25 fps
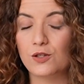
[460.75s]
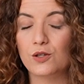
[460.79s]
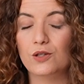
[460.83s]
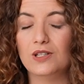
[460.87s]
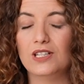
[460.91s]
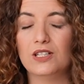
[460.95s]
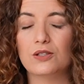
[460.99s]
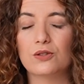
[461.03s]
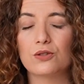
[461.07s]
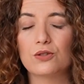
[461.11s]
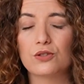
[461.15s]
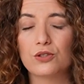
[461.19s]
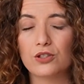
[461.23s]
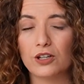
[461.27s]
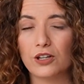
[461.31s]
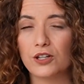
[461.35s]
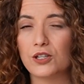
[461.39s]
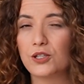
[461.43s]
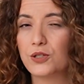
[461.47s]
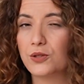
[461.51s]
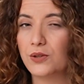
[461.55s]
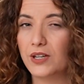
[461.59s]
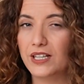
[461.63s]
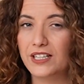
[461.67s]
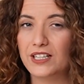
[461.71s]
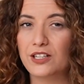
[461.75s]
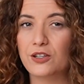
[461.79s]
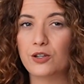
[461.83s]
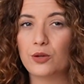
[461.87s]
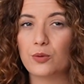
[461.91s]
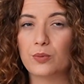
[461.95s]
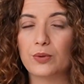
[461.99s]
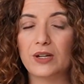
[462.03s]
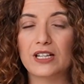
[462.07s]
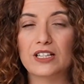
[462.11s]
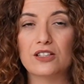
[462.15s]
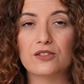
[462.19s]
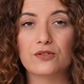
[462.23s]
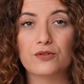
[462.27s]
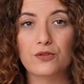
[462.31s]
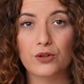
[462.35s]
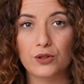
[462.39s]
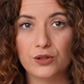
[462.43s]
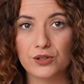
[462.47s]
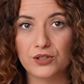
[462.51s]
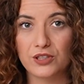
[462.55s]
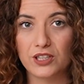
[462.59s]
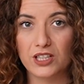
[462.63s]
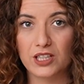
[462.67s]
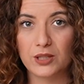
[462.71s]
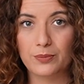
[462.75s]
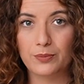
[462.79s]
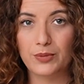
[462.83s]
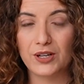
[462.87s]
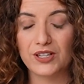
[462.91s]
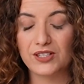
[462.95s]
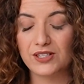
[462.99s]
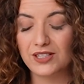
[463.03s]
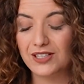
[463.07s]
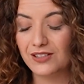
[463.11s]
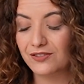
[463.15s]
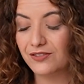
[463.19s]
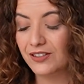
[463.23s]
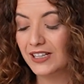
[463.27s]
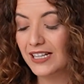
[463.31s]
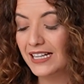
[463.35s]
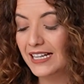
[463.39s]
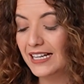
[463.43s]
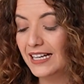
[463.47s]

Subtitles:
You need to start training your brain to focus on the positive.